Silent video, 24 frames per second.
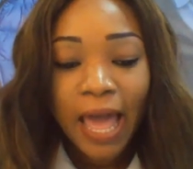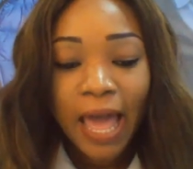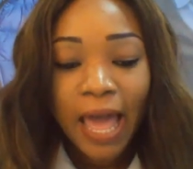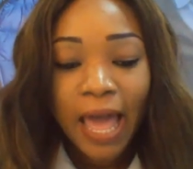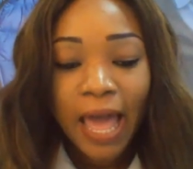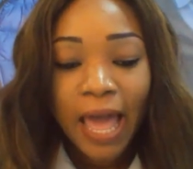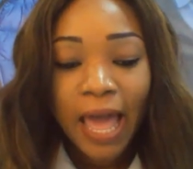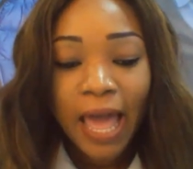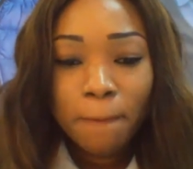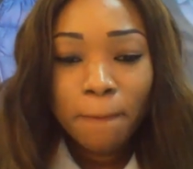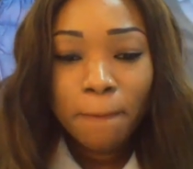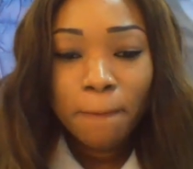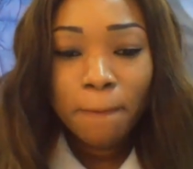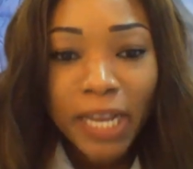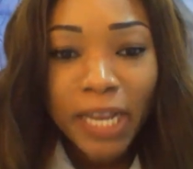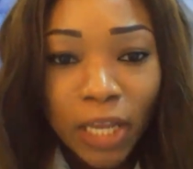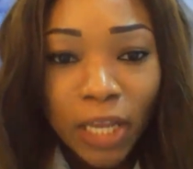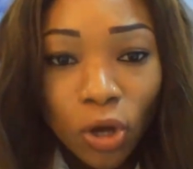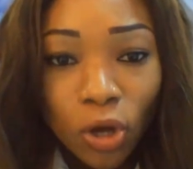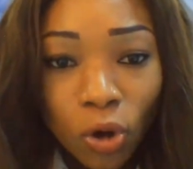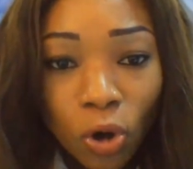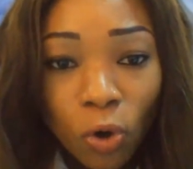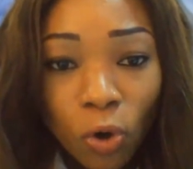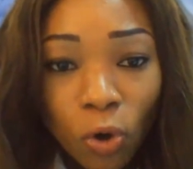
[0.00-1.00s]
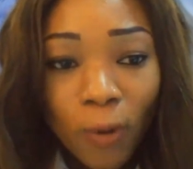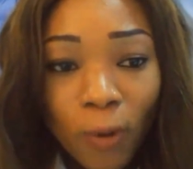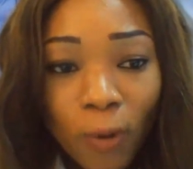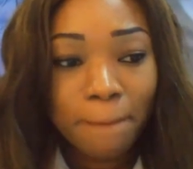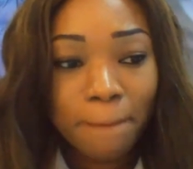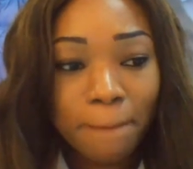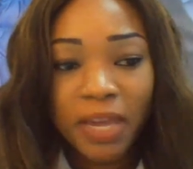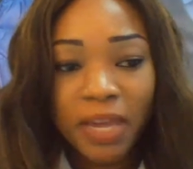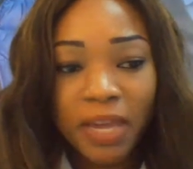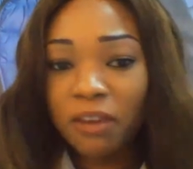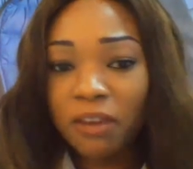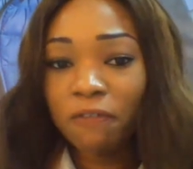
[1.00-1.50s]
have a mini
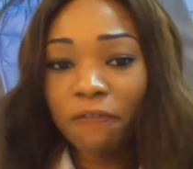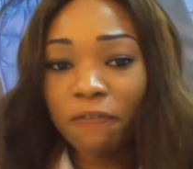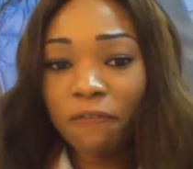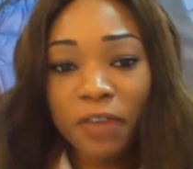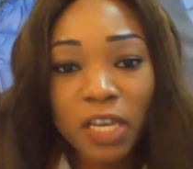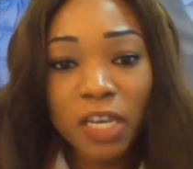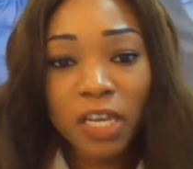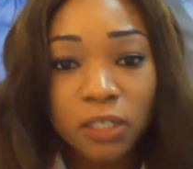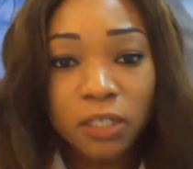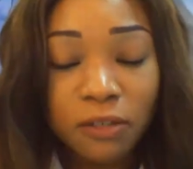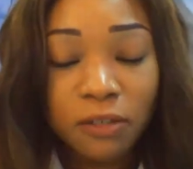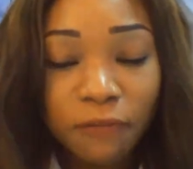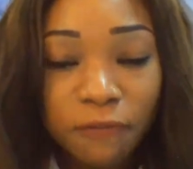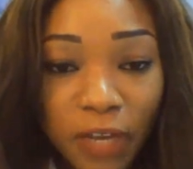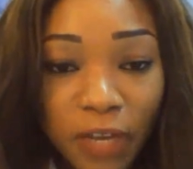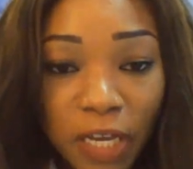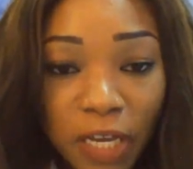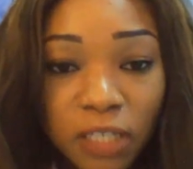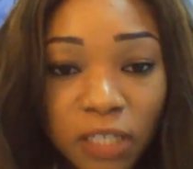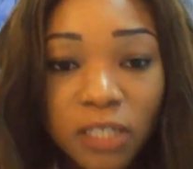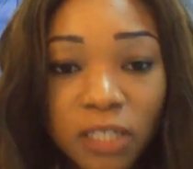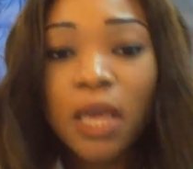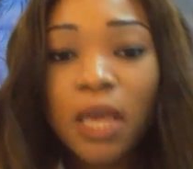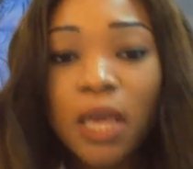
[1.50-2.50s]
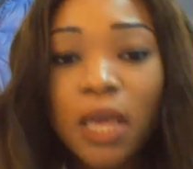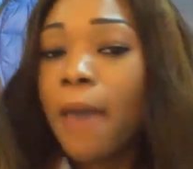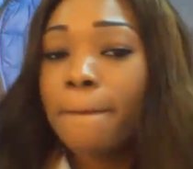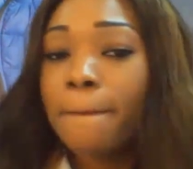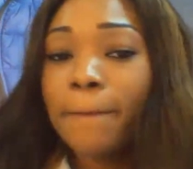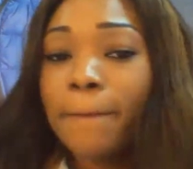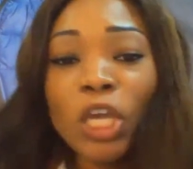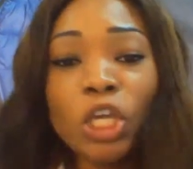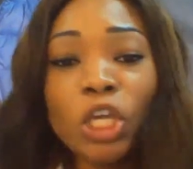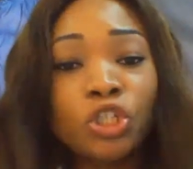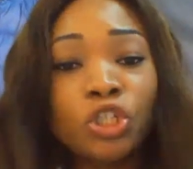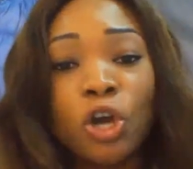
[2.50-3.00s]
OOM, be it a face-to-face,
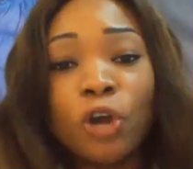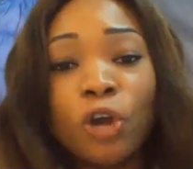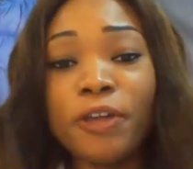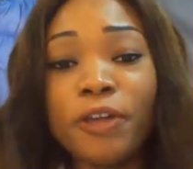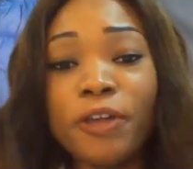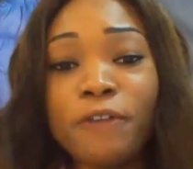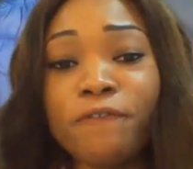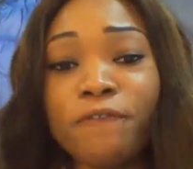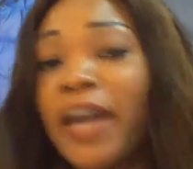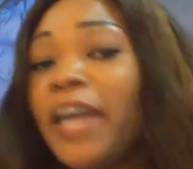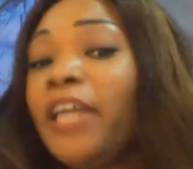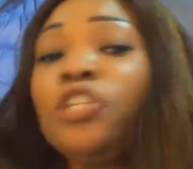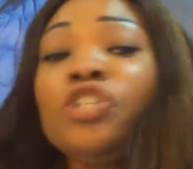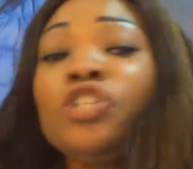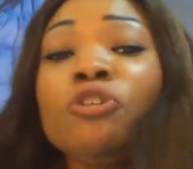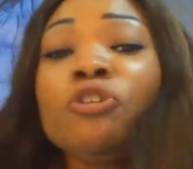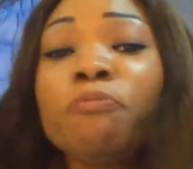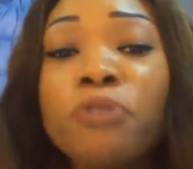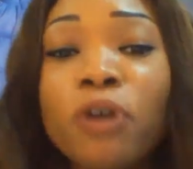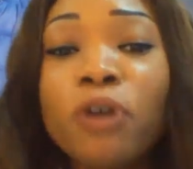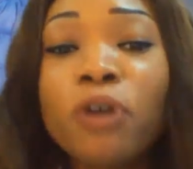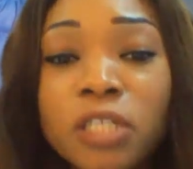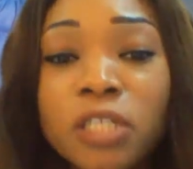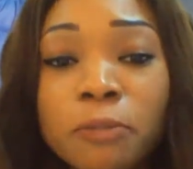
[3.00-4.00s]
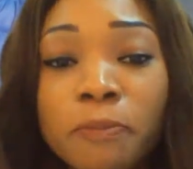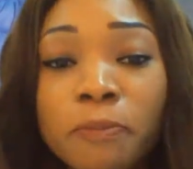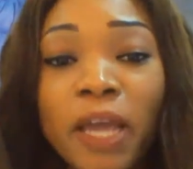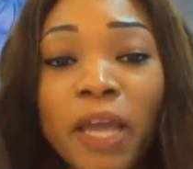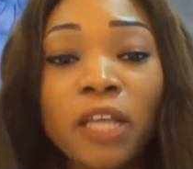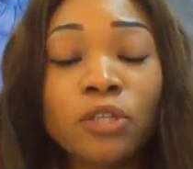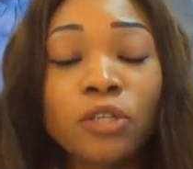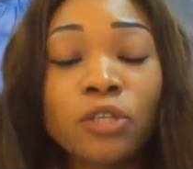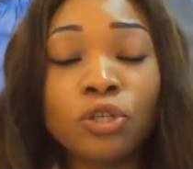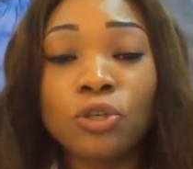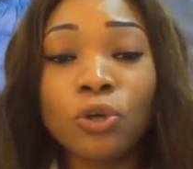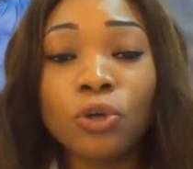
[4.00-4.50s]
make sure you invite your
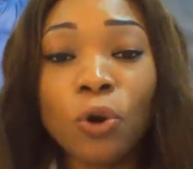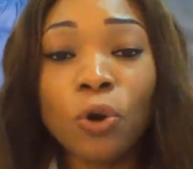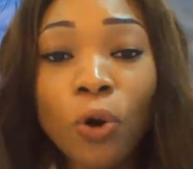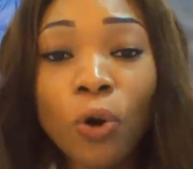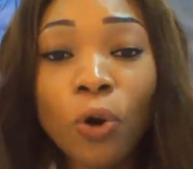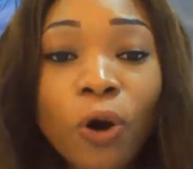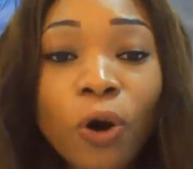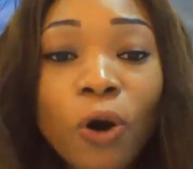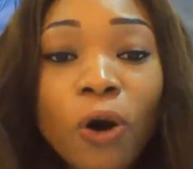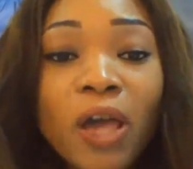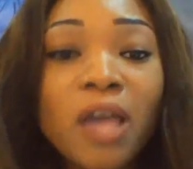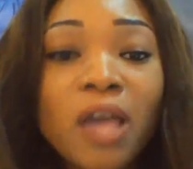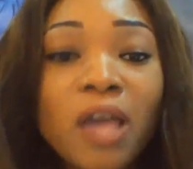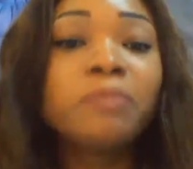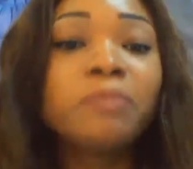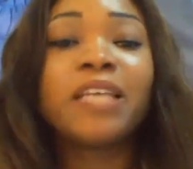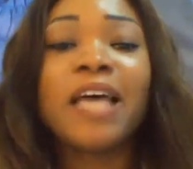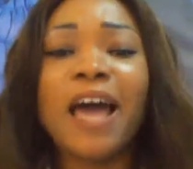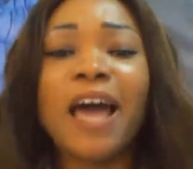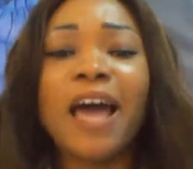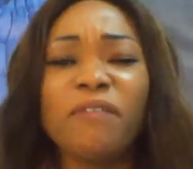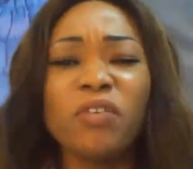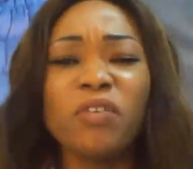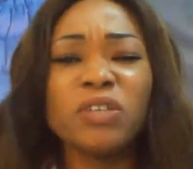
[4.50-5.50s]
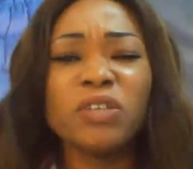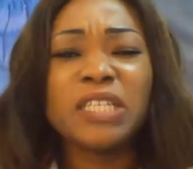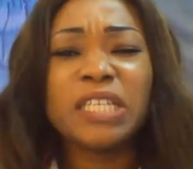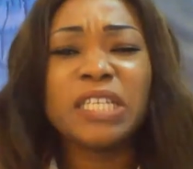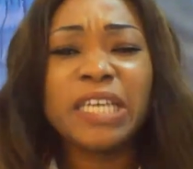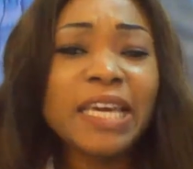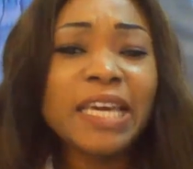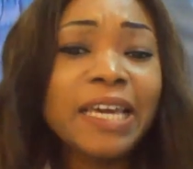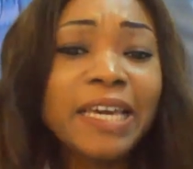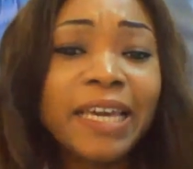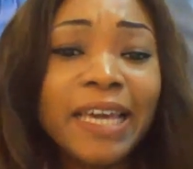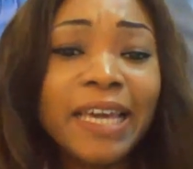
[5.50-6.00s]
prospects to your OOMs, have your
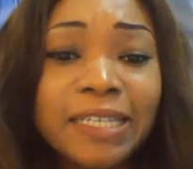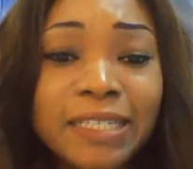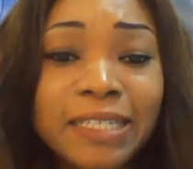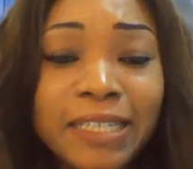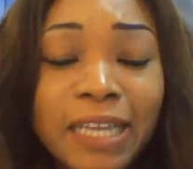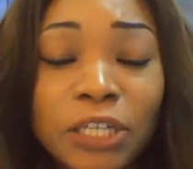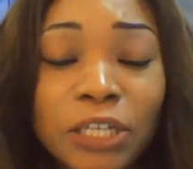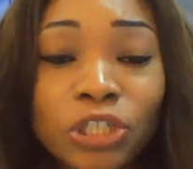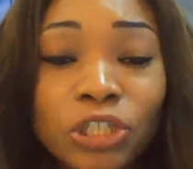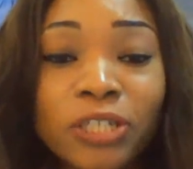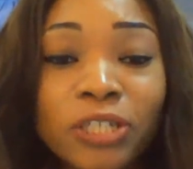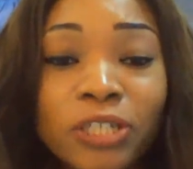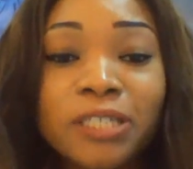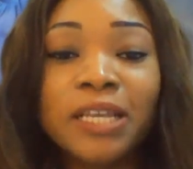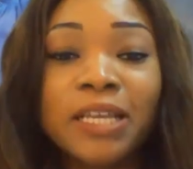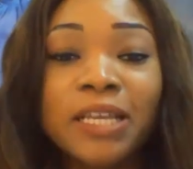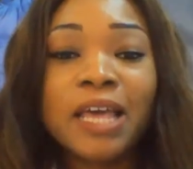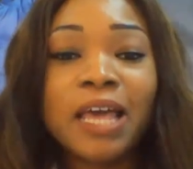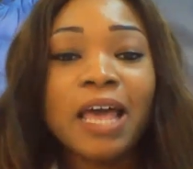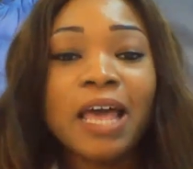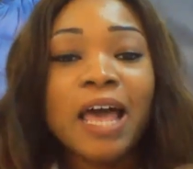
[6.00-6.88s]
skincare sessions,